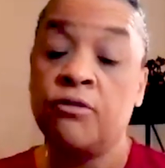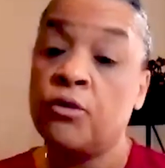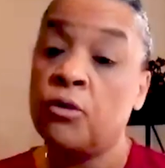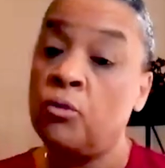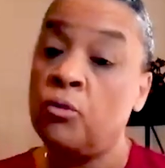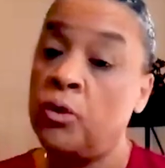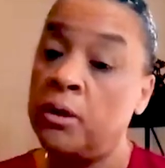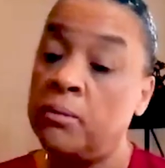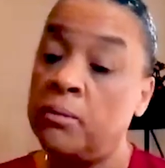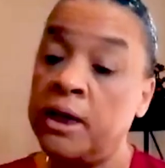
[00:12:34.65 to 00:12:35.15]
For
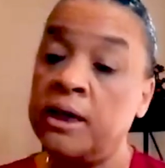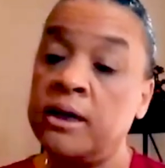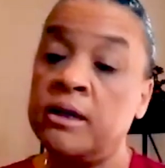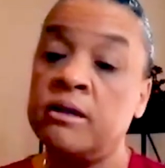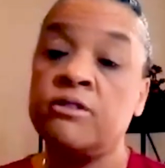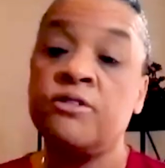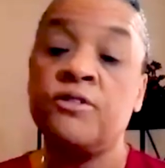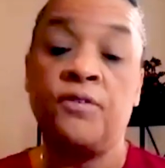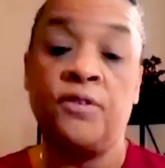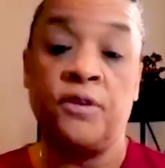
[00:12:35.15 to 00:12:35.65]
women,
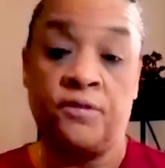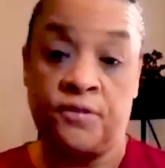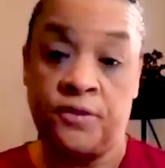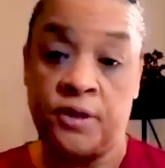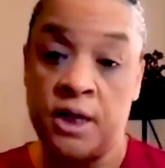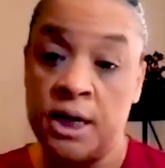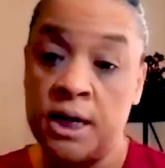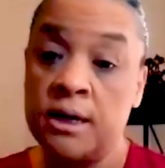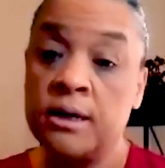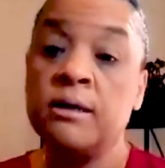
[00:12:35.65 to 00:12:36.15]
it's
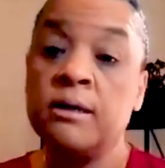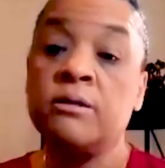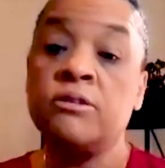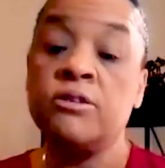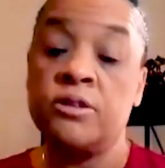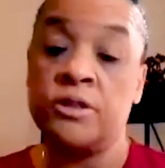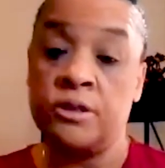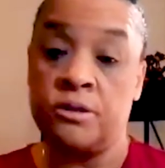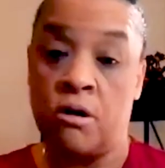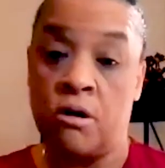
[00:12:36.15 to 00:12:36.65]
50
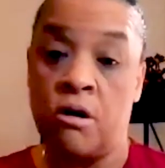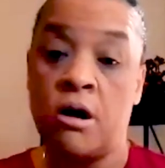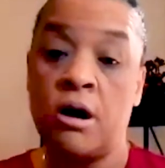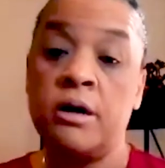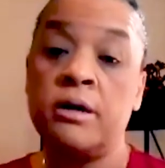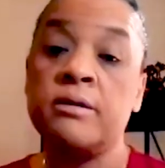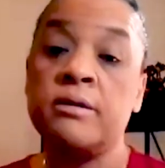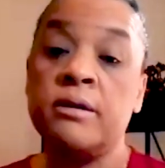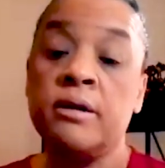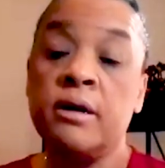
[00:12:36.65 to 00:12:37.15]
to
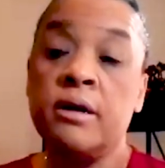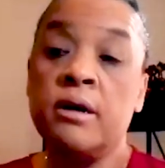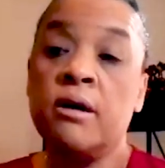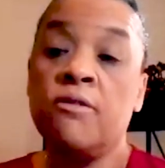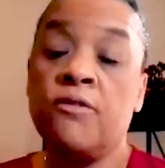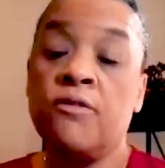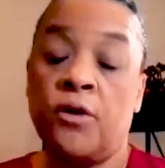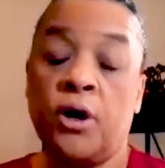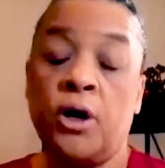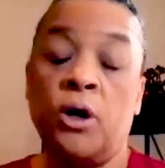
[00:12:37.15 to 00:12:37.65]
start
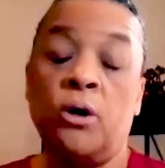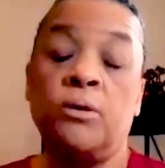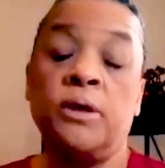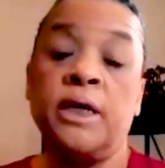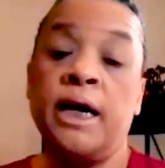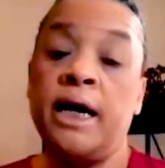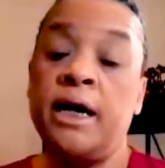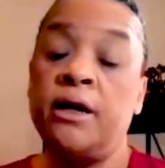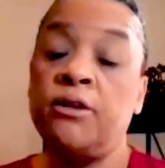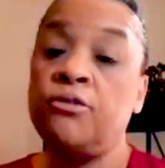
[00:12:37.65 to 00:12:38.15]
for colon
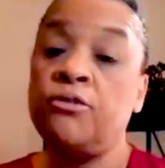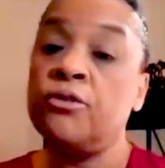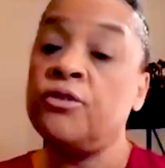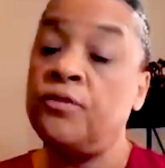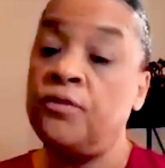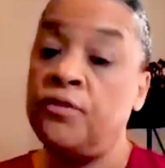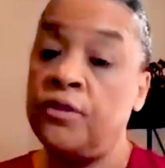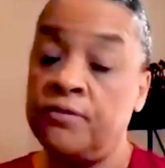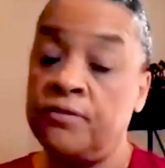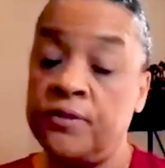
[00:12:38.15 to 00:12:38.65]
cancer
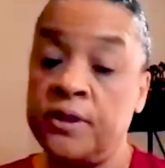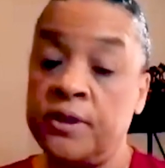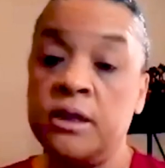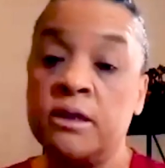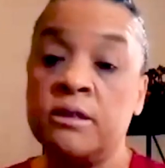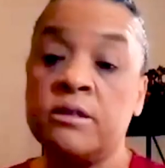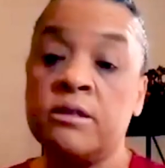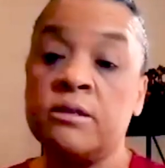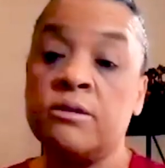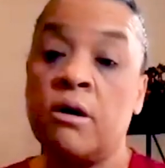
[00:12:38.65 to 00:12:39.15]
is 50
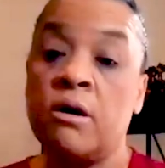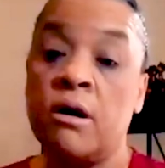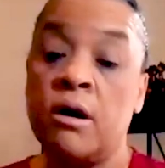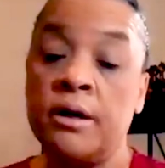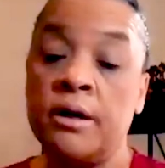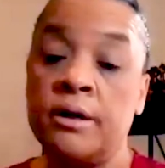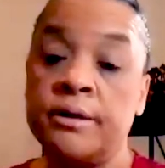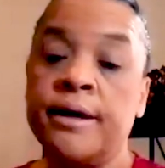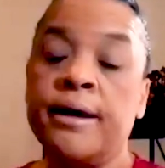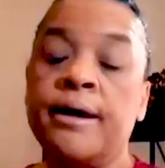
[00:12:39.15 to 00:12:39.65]
to
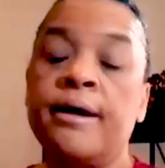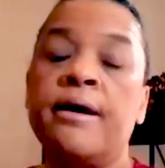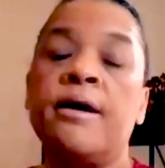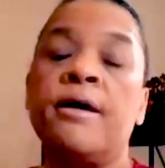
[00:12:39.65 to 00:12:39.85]
start.